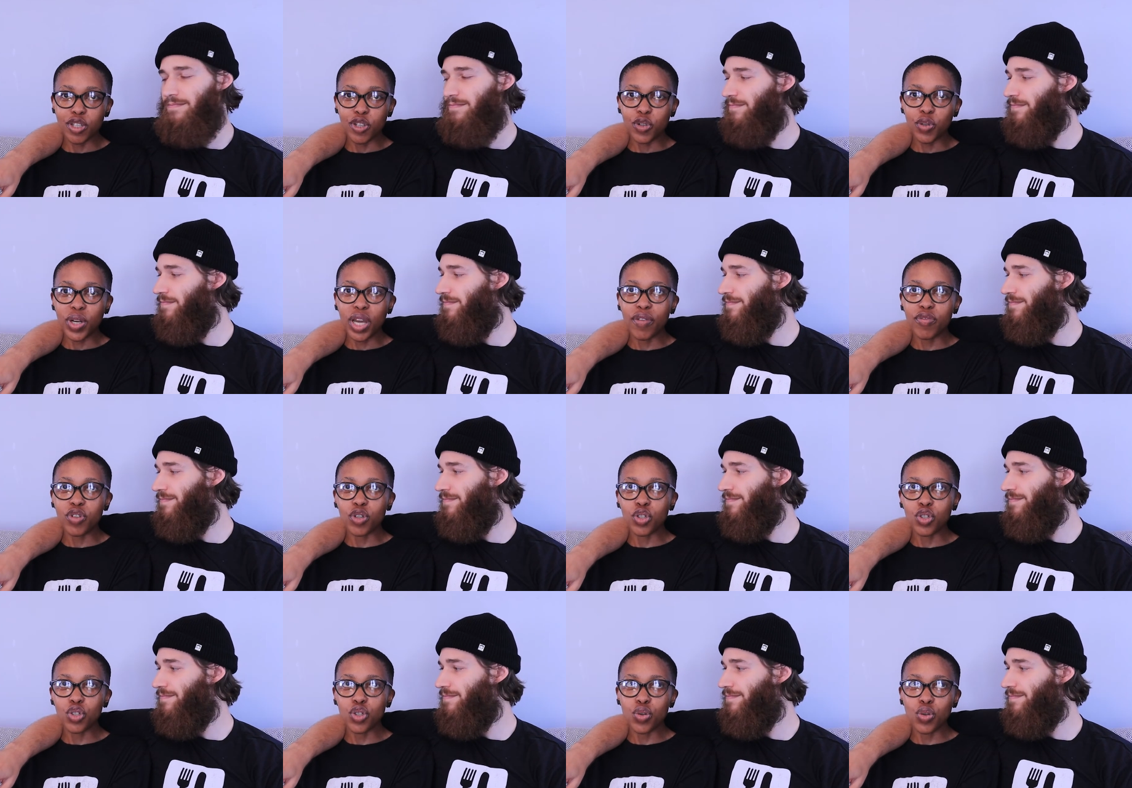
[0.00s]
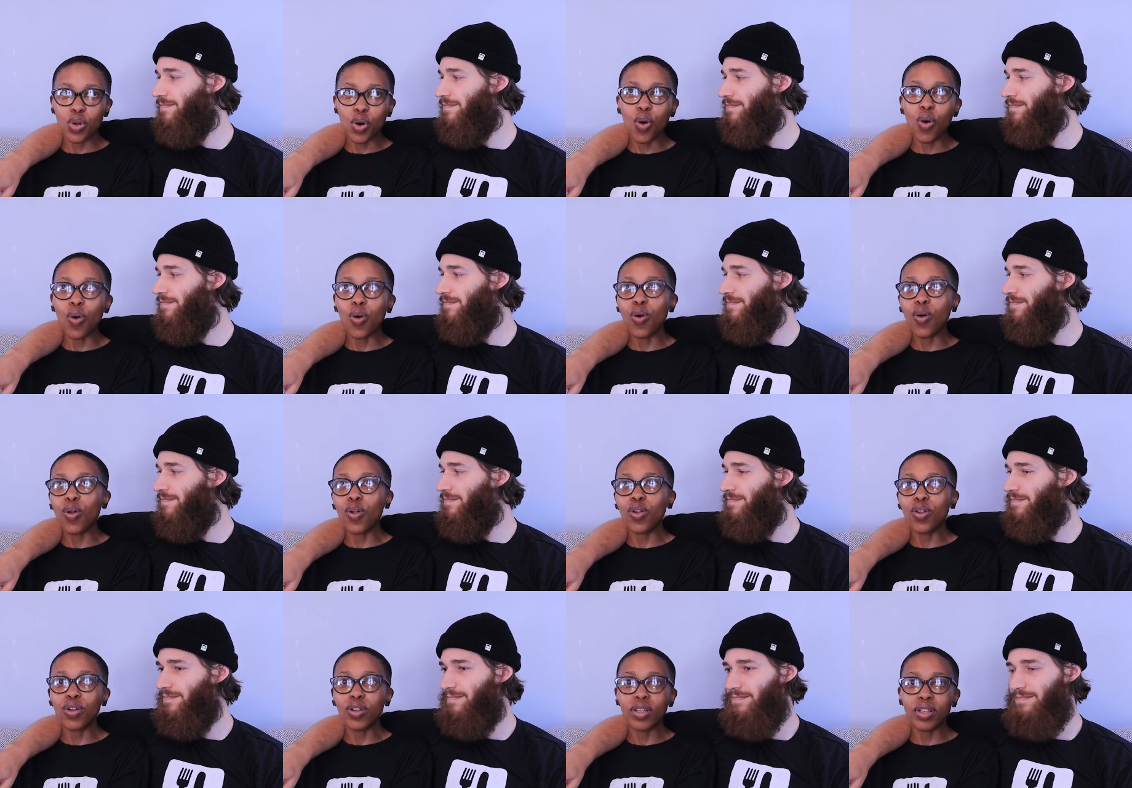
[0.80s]
Speaker 1: then you don't have to do the
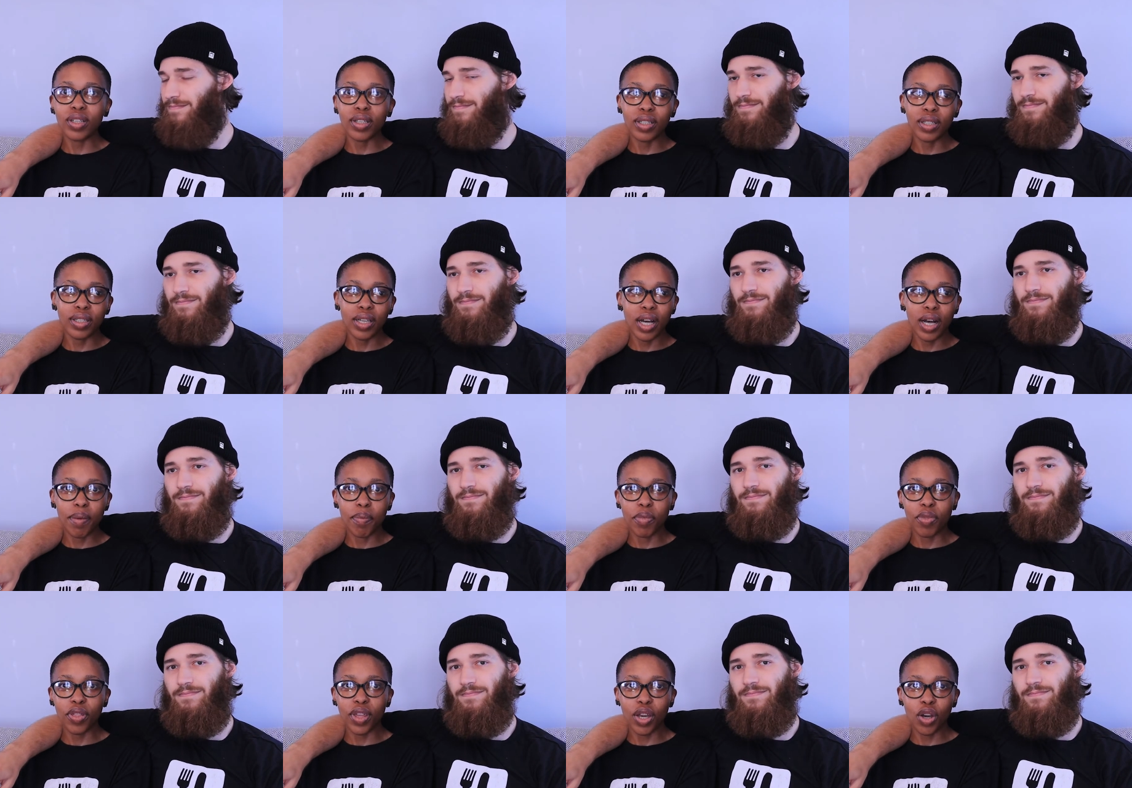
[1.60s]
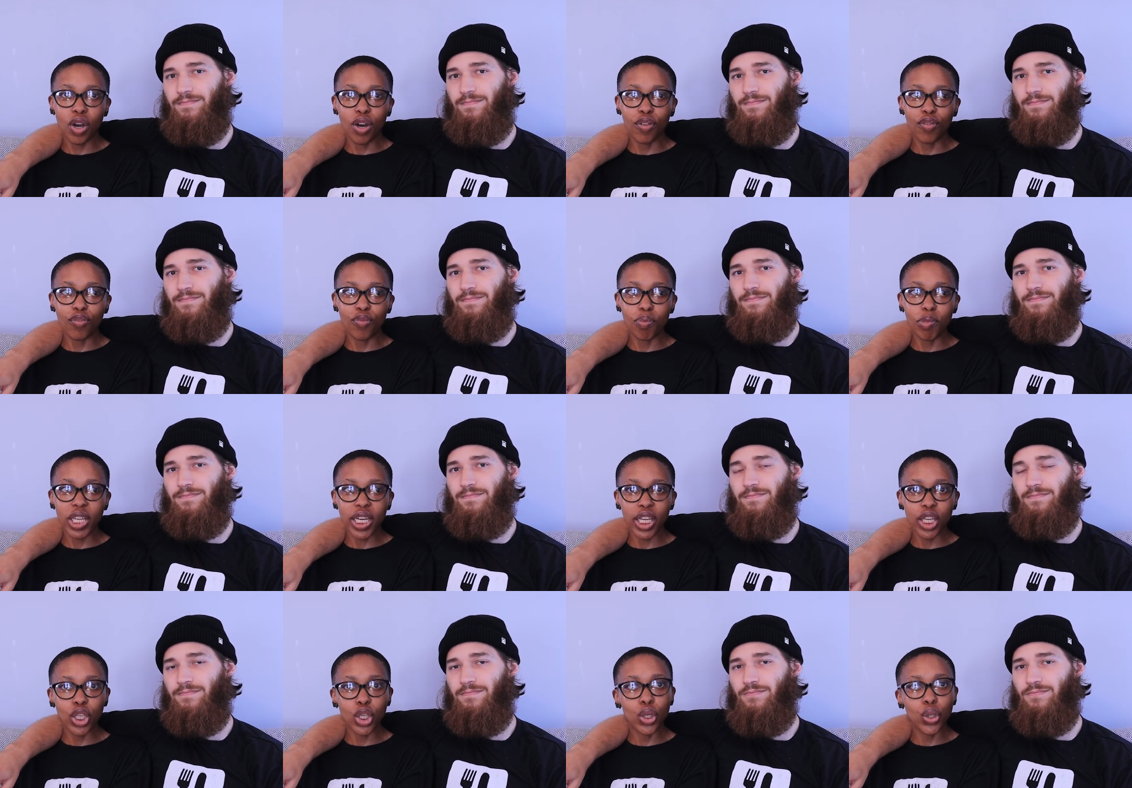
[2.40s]
whole um, thing of
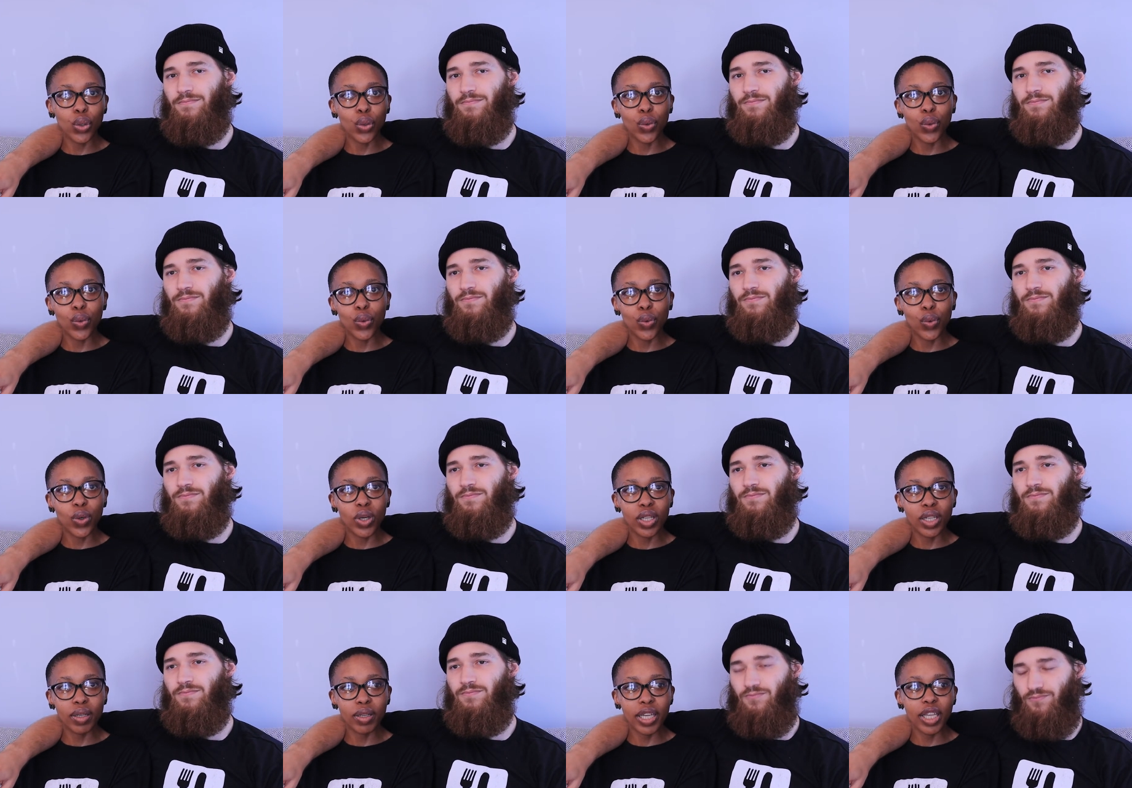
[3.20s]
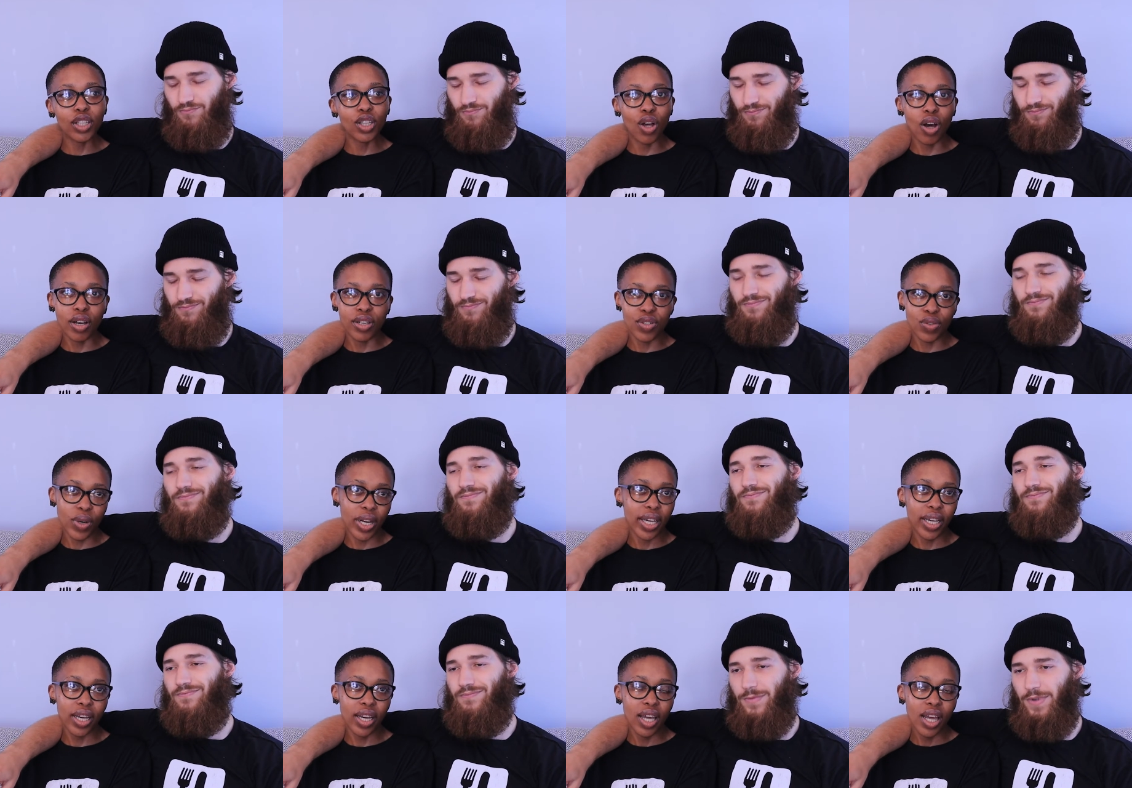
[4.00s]
meeting new in-laws,
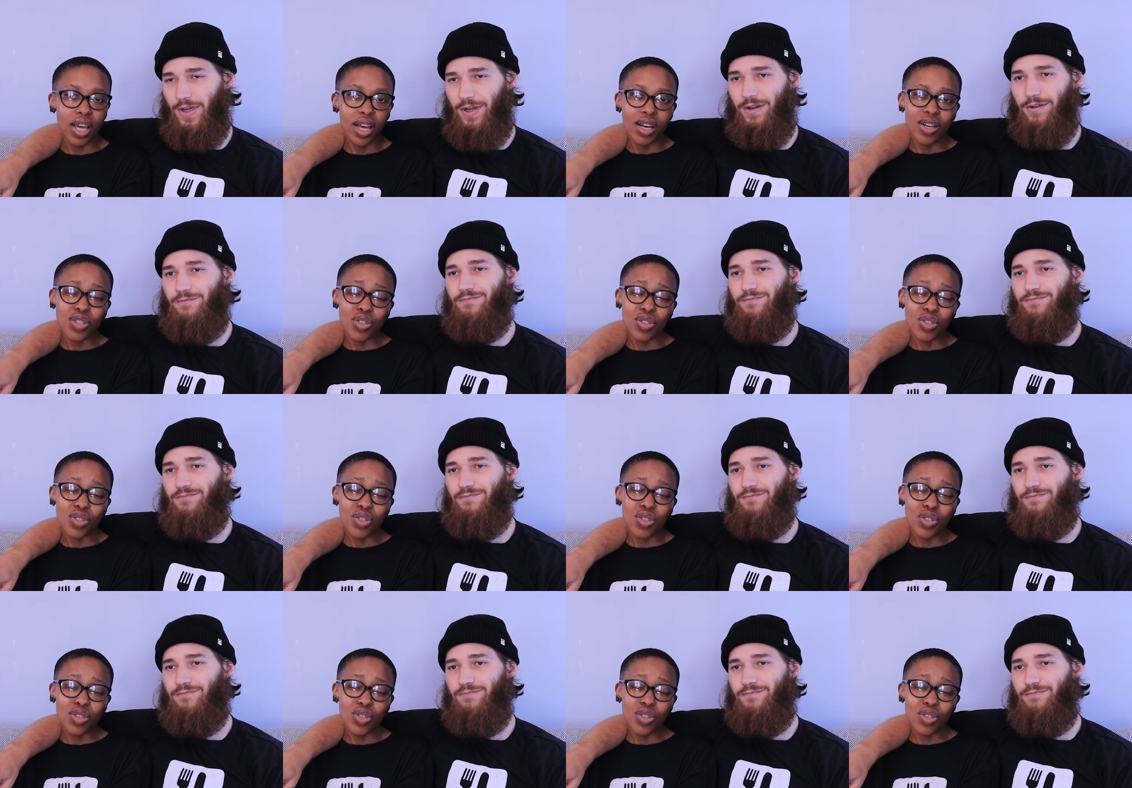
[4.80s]
right? Yeah.